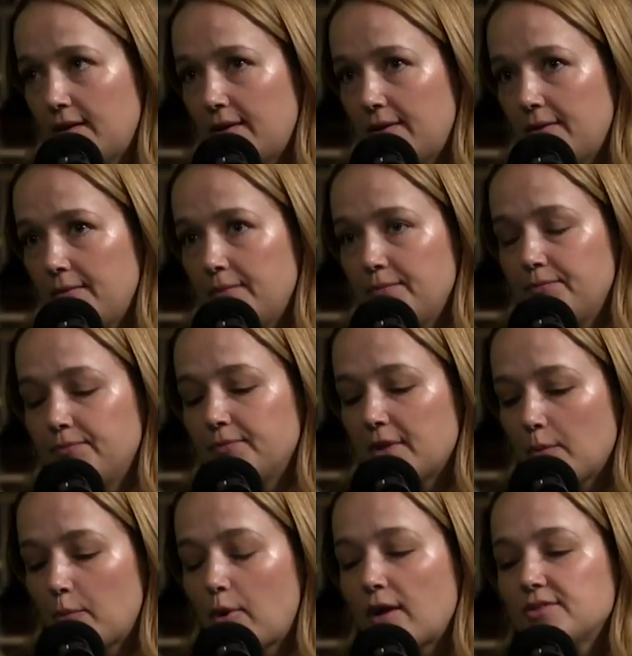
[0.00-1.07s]
a a
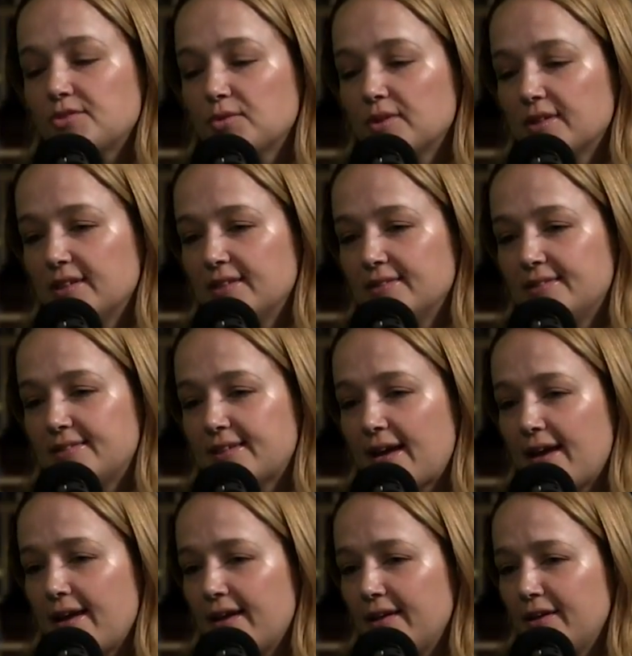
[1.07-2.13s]
press release
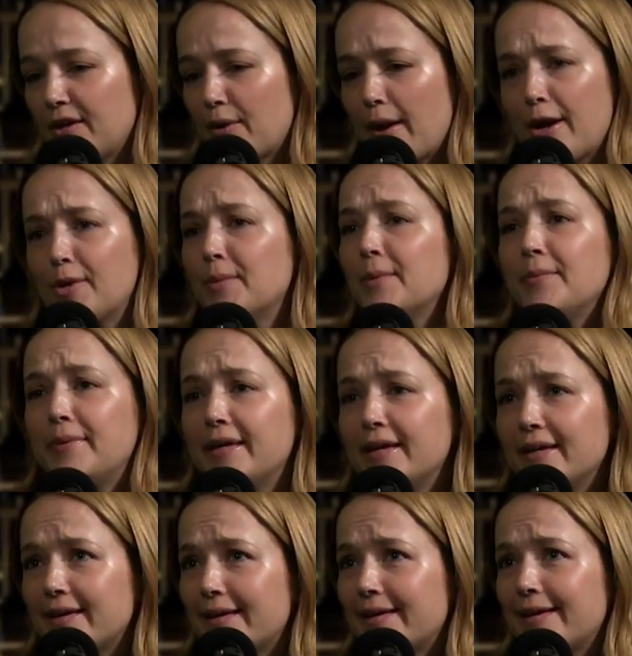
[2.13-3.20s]
saying, you know,
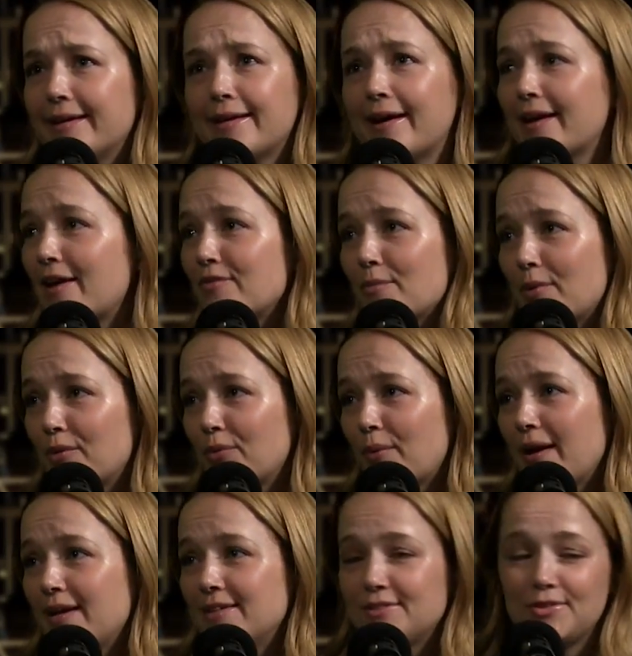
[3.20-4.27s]
Airbnb cannot have it both
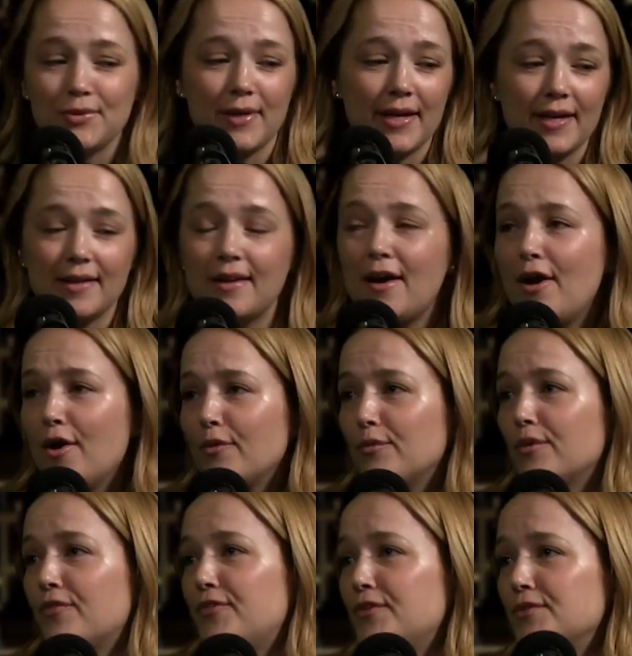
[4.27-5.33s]
ways. You can't
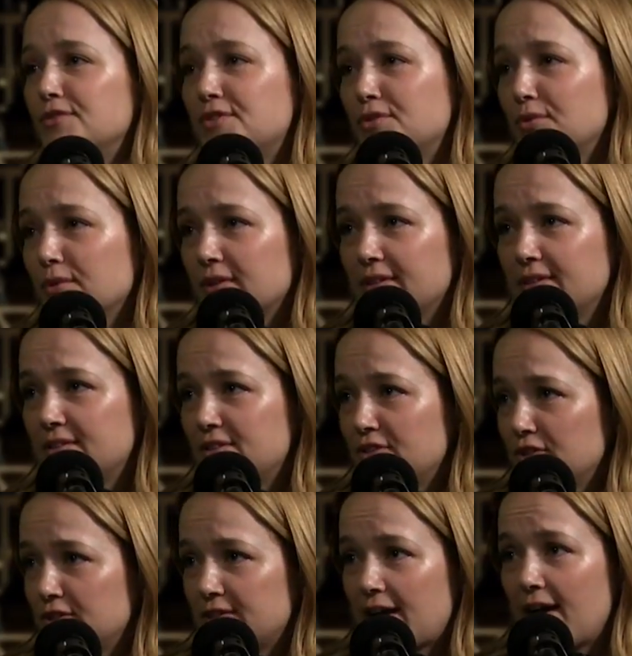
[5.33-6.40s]
refuse to release
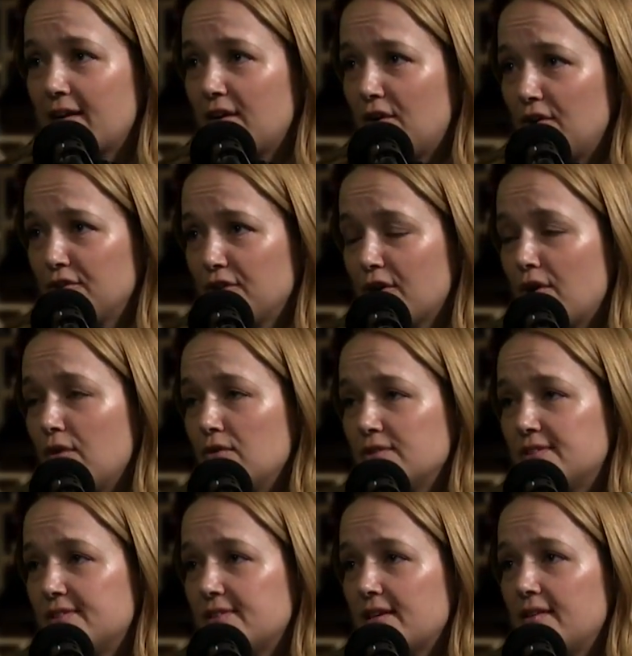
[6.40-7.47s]
your data on your
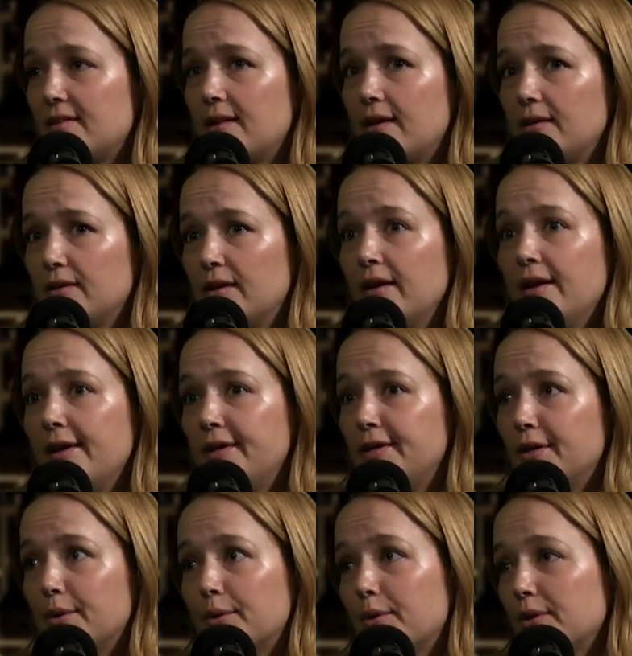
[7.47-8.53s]
hosts and then, you
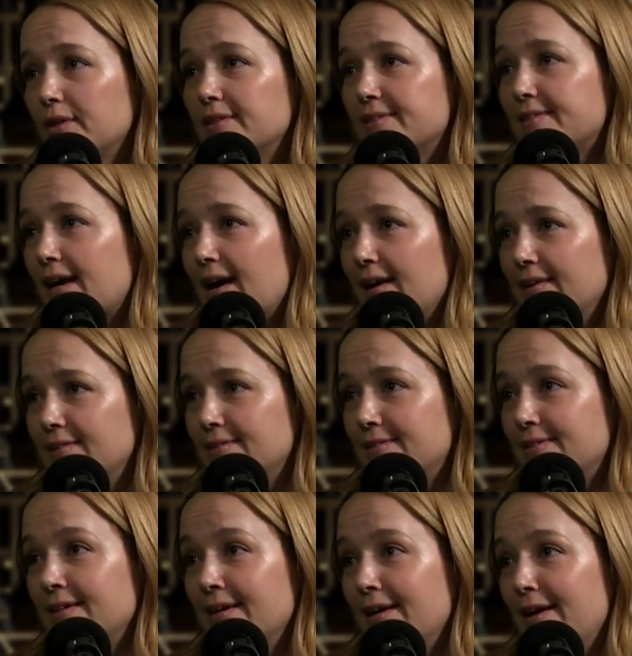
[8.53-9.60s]
know,
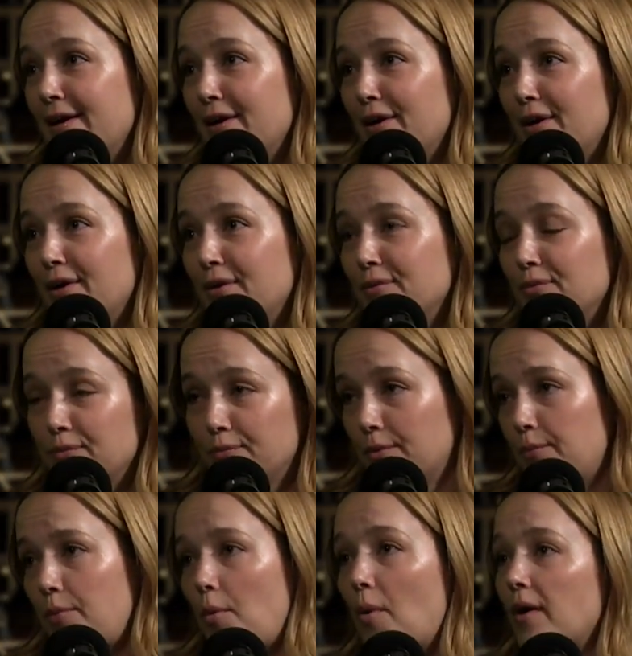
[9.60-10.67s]
criticize uh,
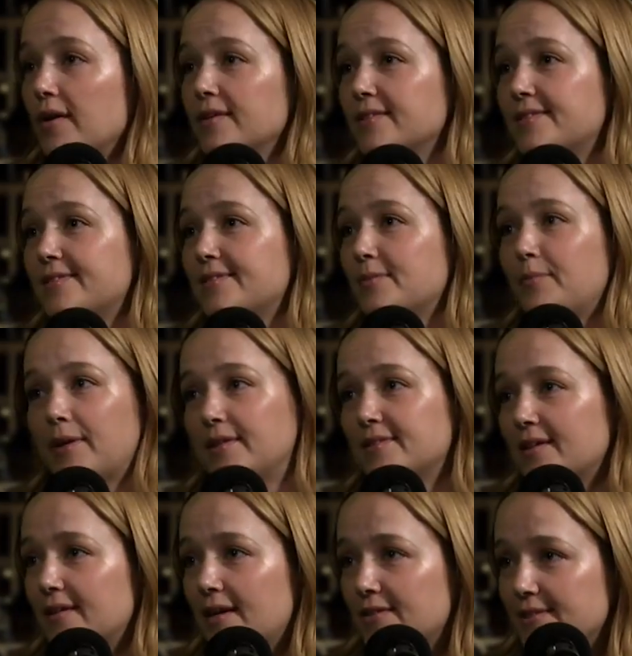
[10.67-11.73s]
reports based
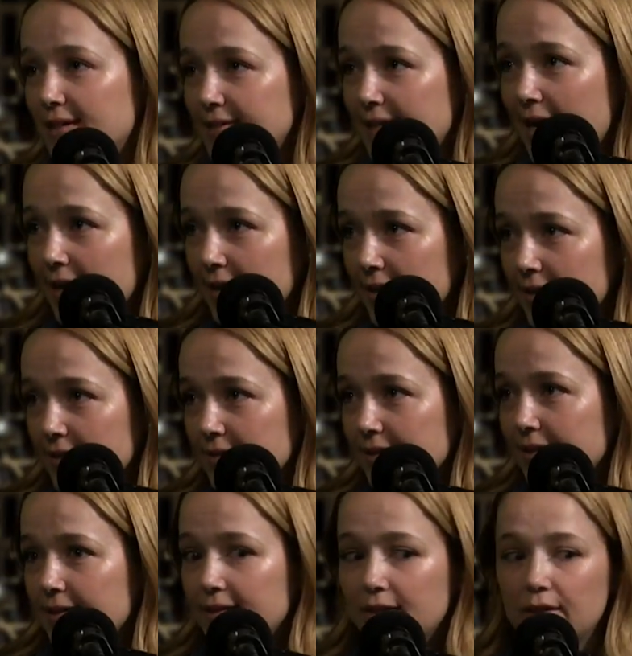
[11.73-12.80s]
on outside data.
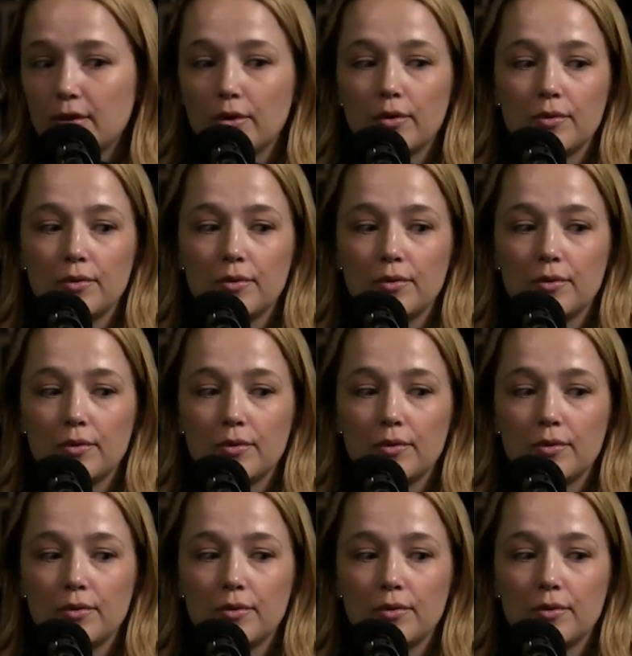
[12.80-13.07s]
Like,